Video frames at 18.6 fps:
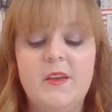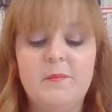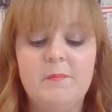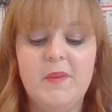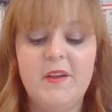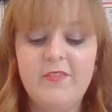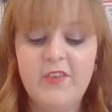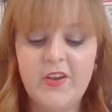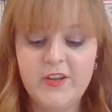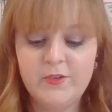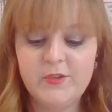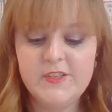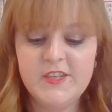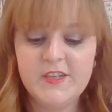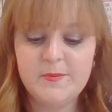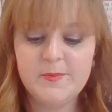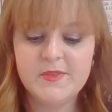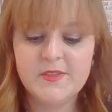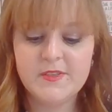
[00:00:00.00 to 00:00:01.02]
My final
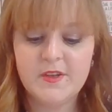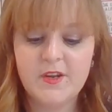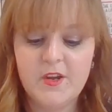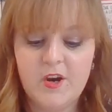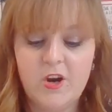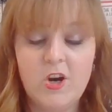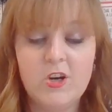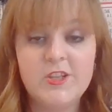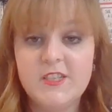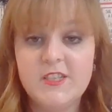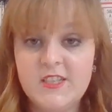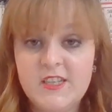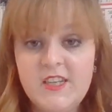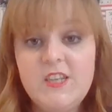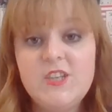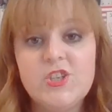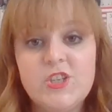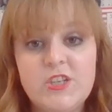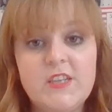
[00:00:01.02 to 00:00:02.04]
tips are to
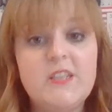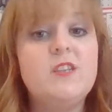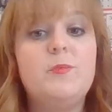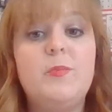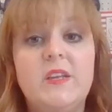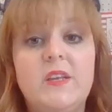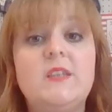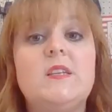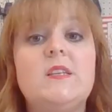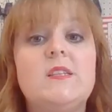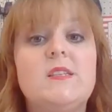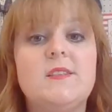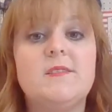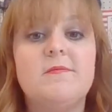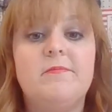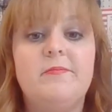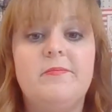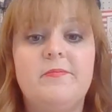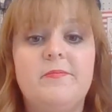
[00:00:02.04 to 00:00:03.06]
teach independence.
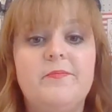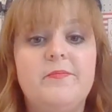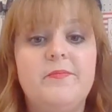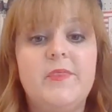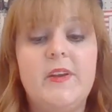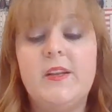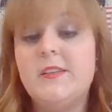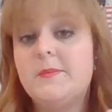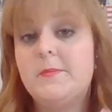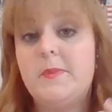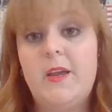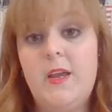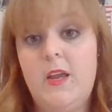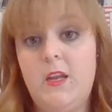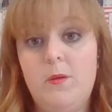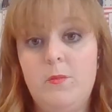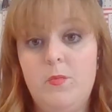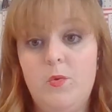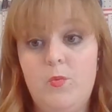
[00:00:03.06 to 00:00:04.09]
That is my
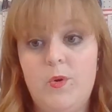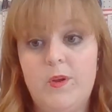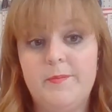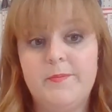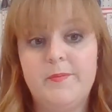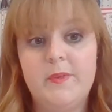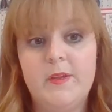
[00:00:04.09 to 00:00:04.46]
number 1.